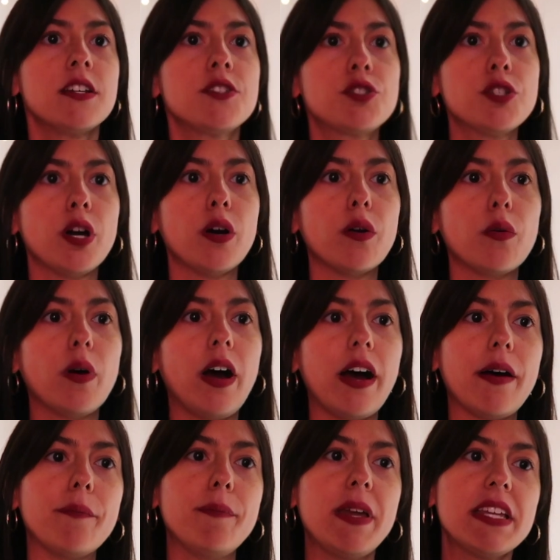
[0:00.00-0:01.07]
So
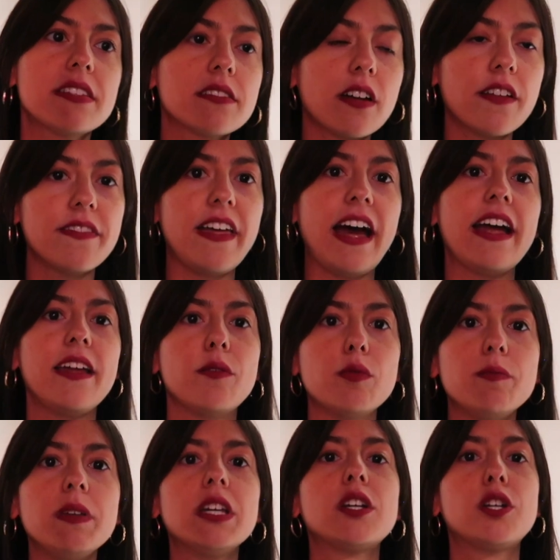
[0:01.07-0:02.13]
based on that, it
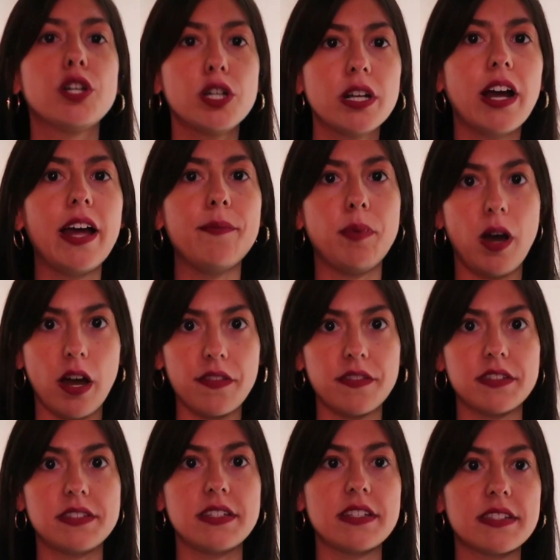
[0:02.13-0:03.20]
would be a good
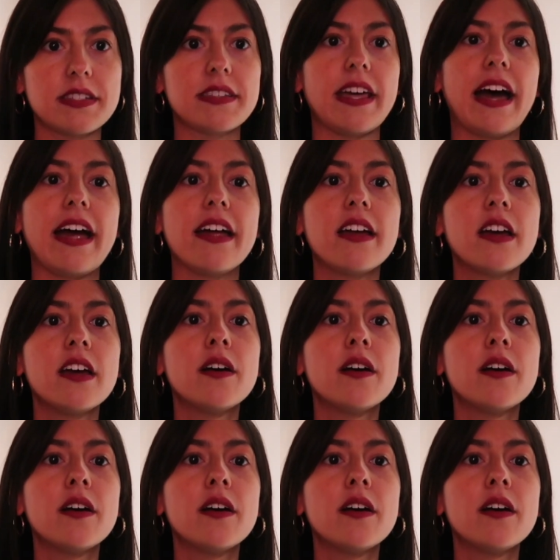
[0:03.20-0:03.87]
hypothesis that